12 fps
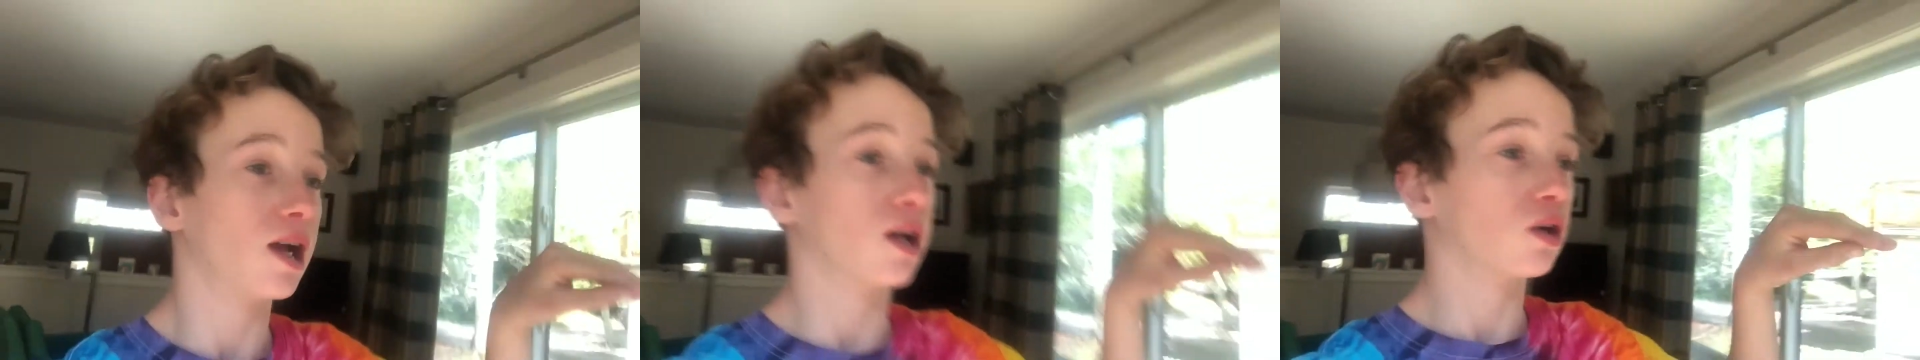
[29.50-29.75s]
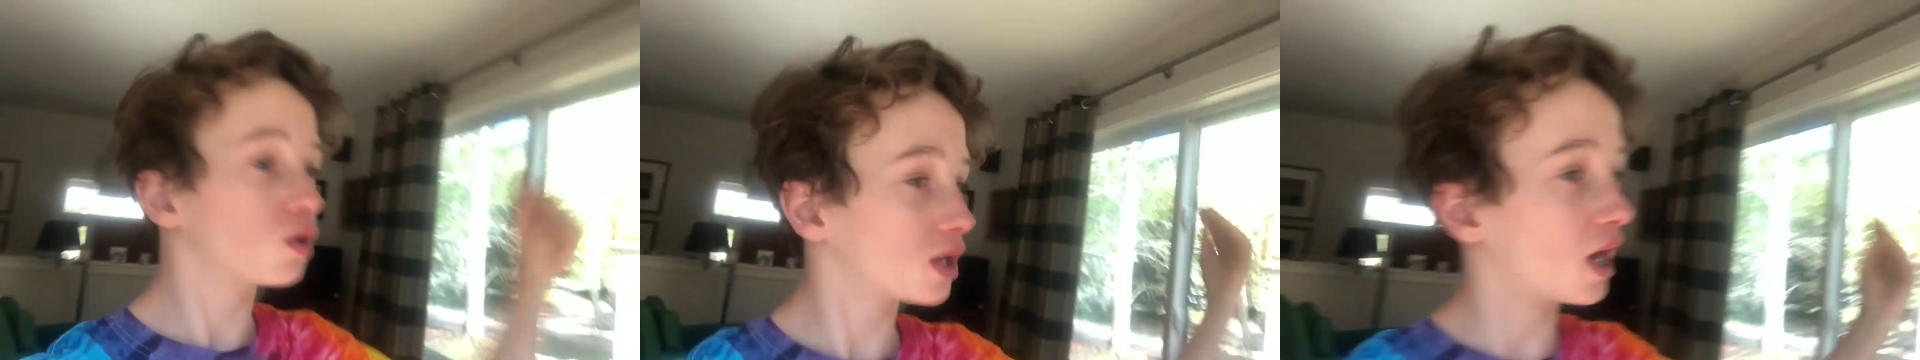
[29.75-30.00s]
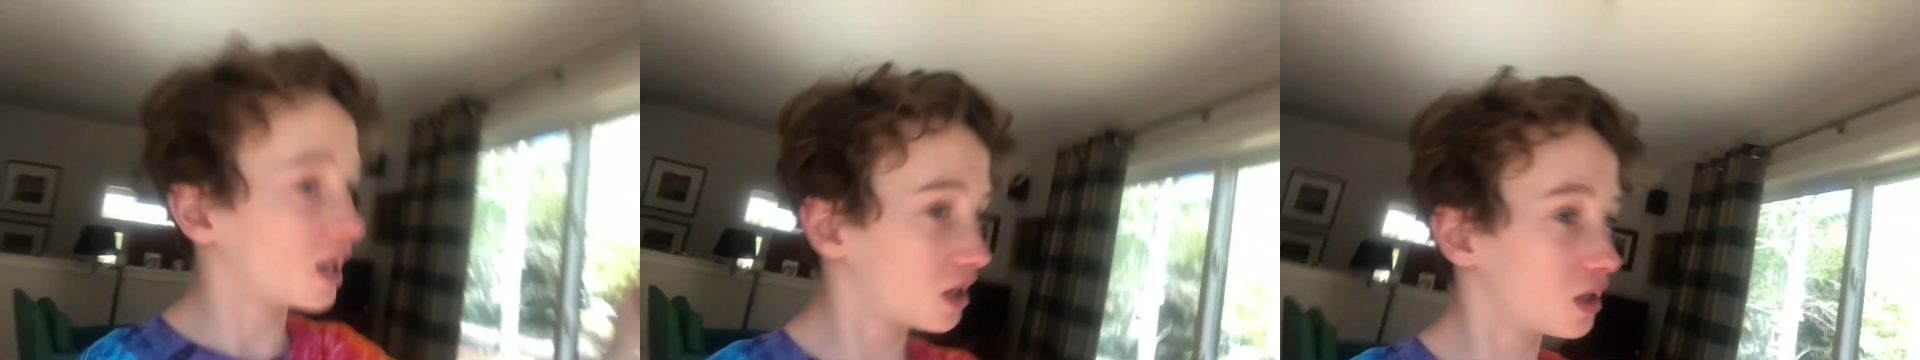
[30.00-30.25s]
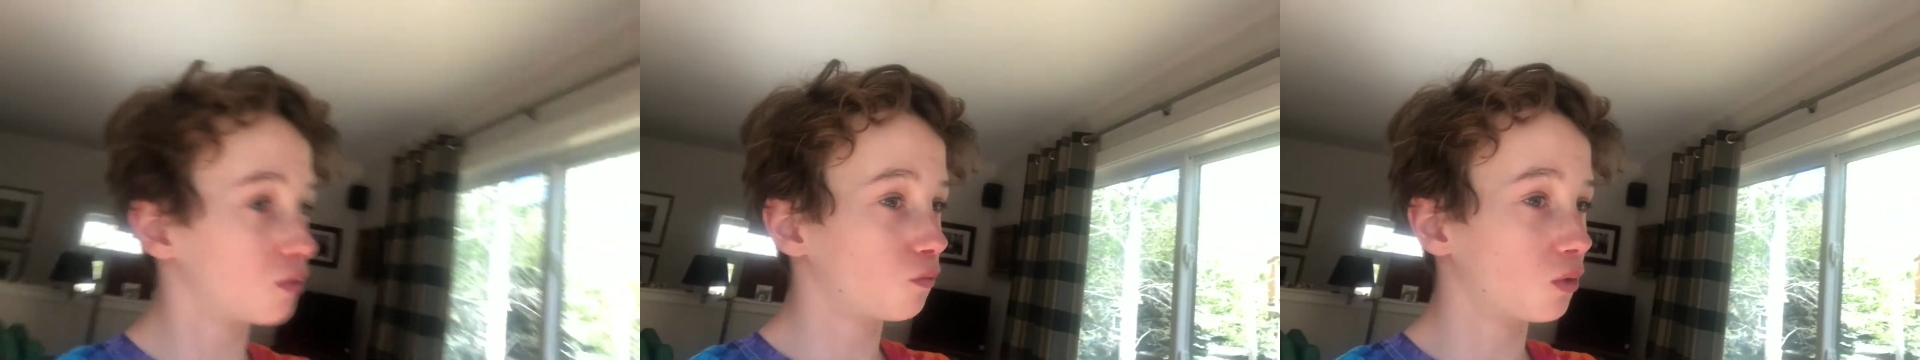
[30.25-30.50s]
going on
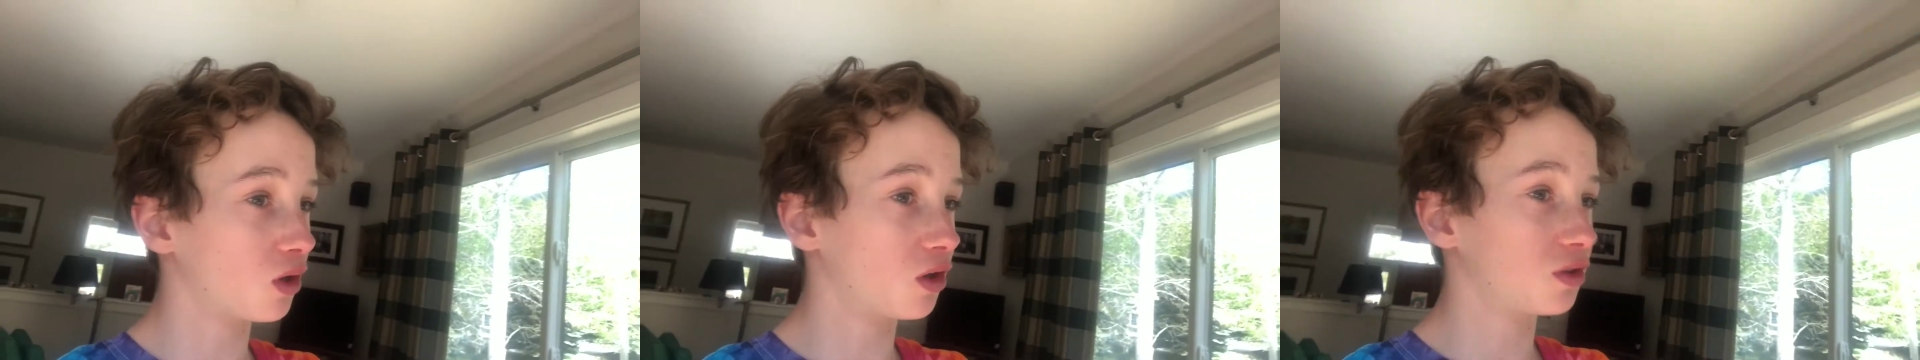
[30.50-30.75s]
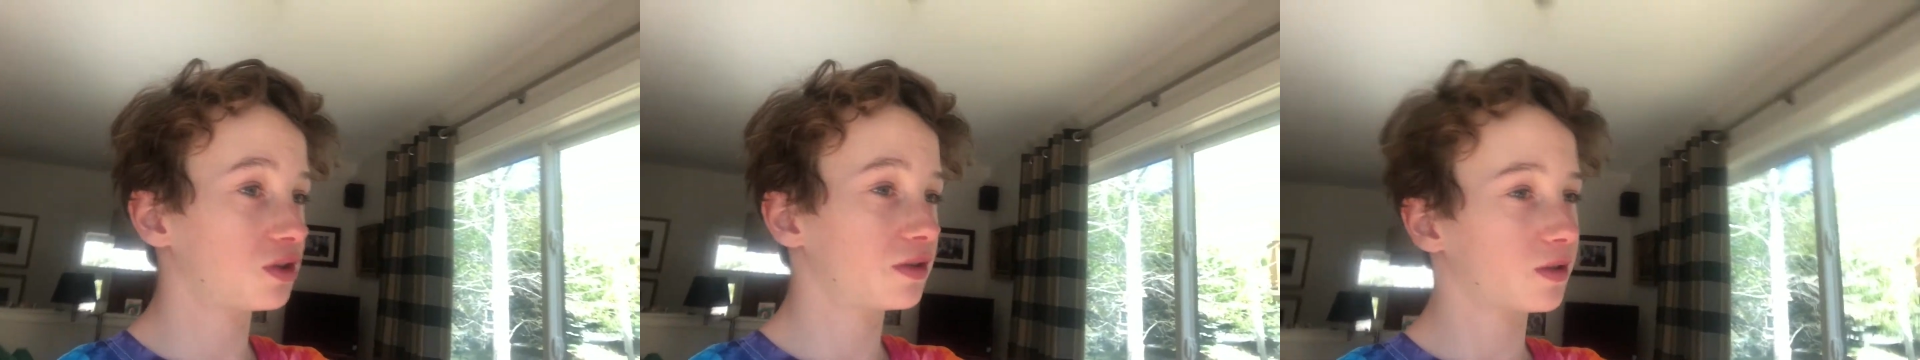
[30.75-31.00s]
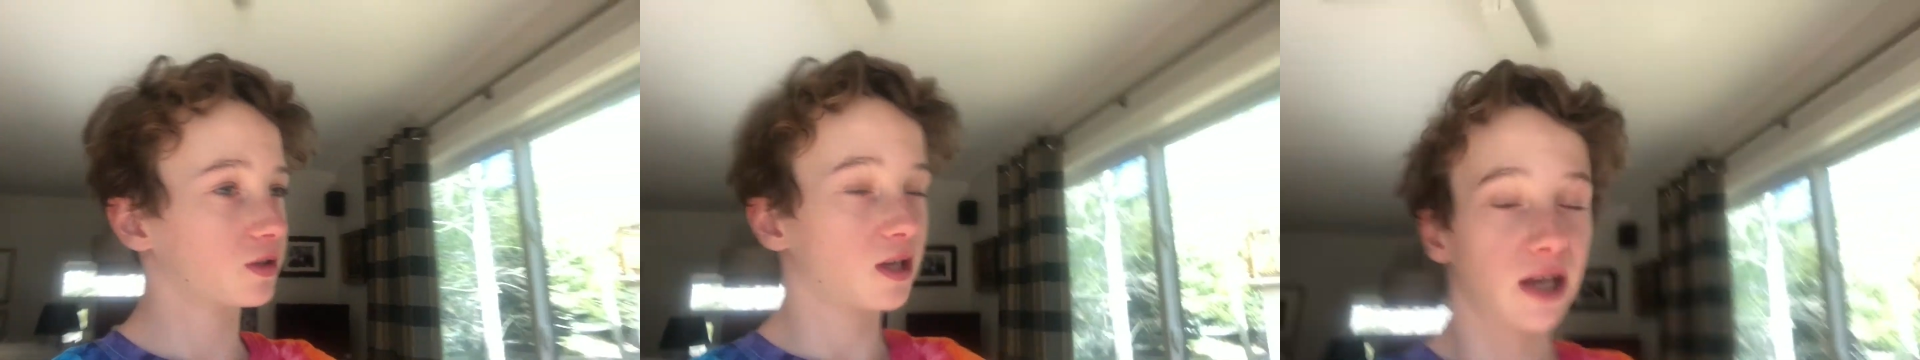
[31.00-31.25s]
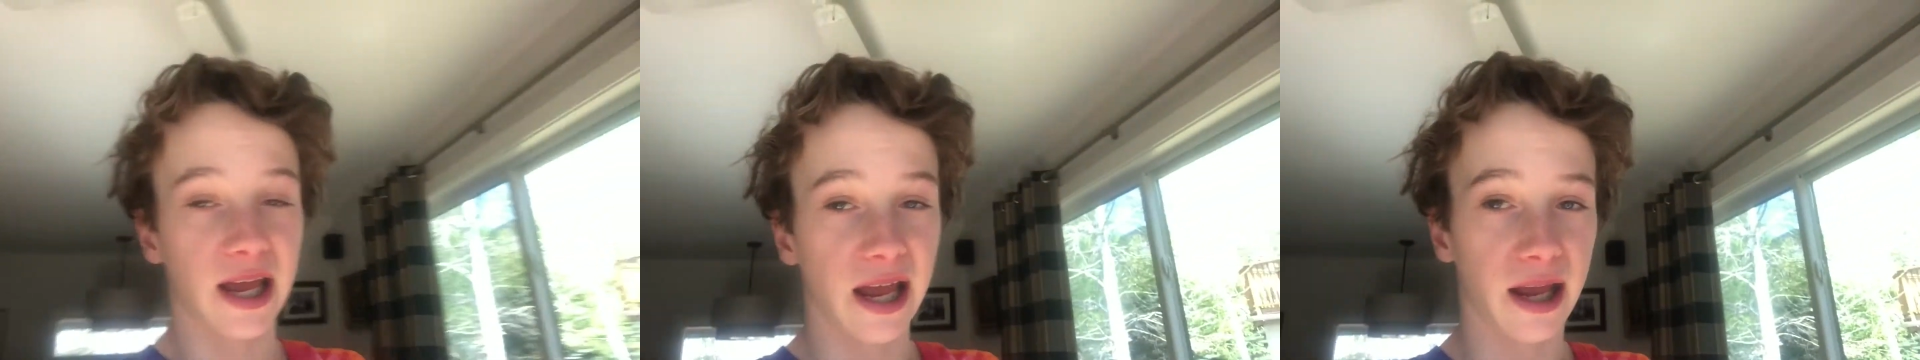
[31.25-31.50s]
in the world
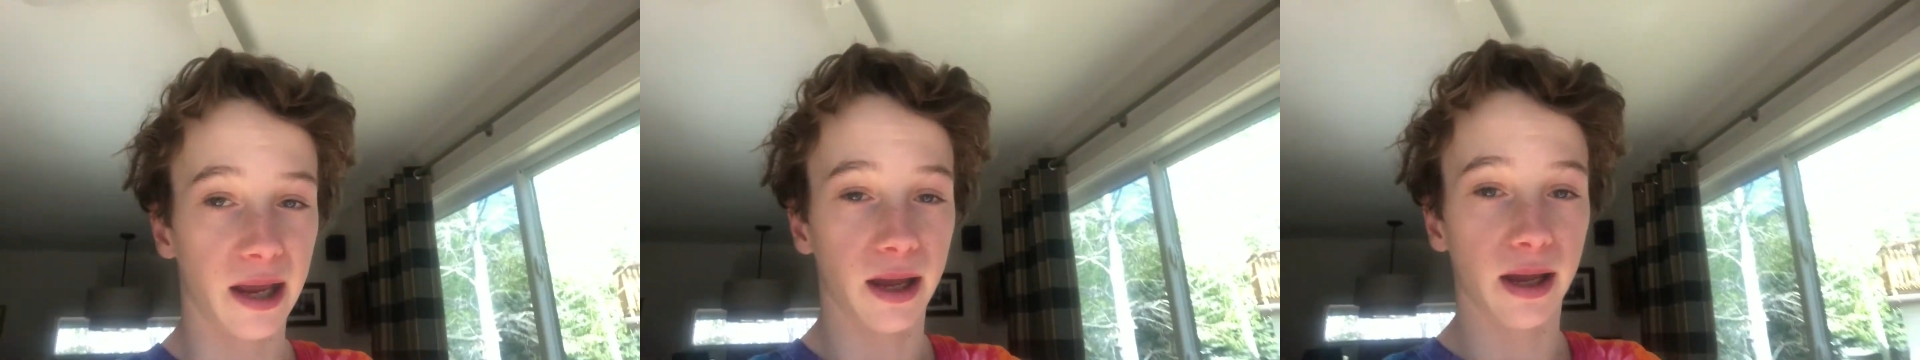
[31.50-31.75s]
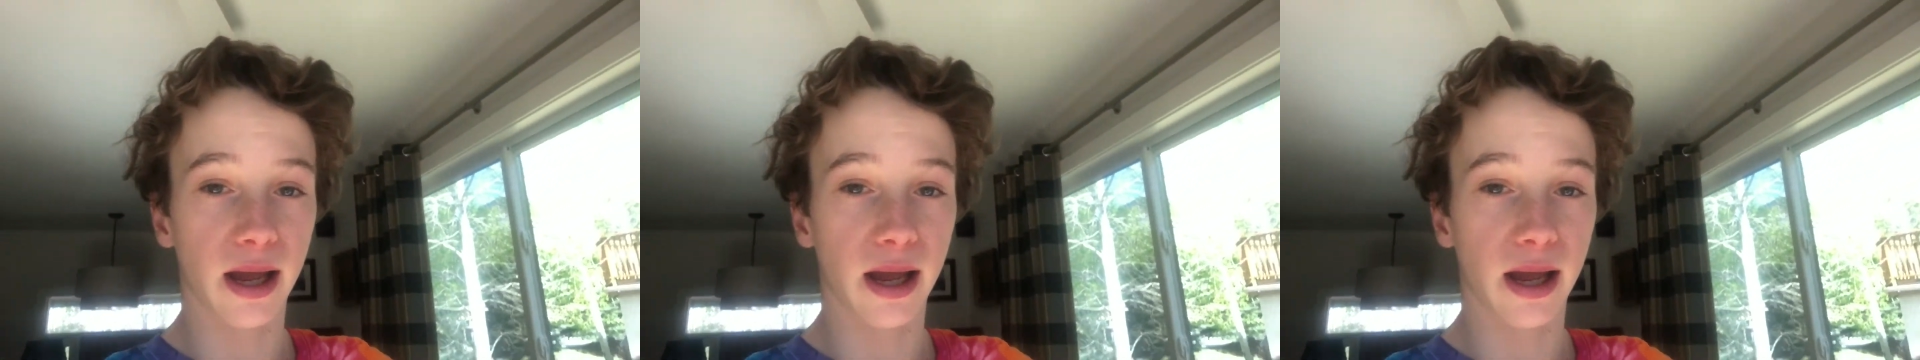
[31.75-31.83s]
today.